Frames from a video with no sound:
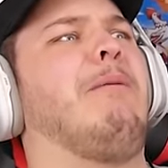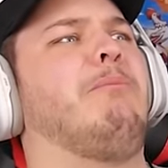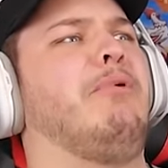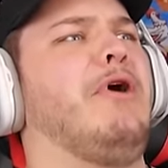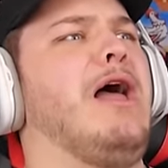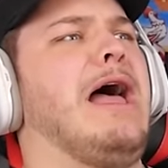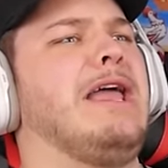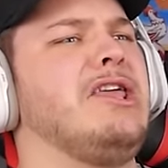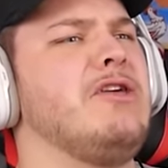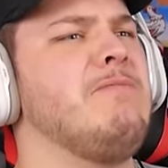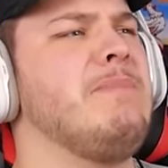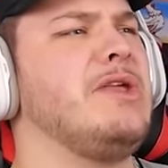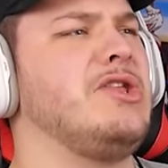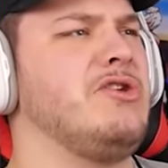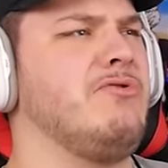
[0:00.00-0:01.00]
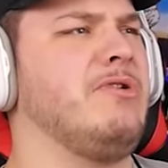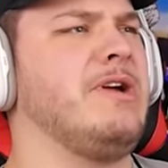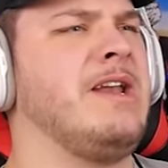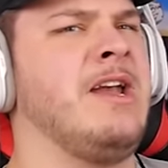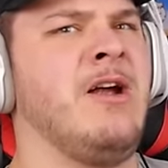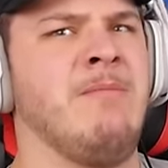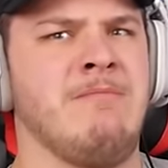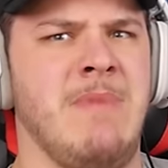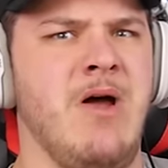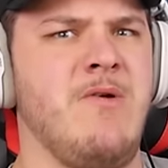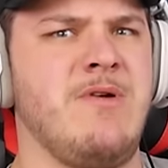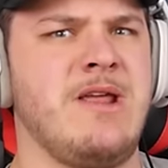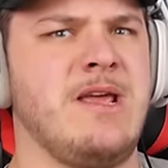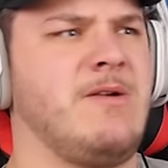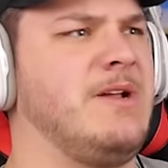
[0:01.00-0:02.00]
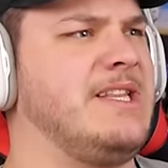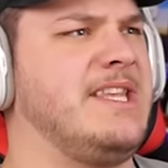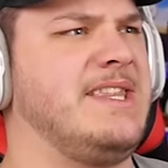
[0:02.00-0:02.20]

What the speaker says: Bruh, you mean you were in there moaning with the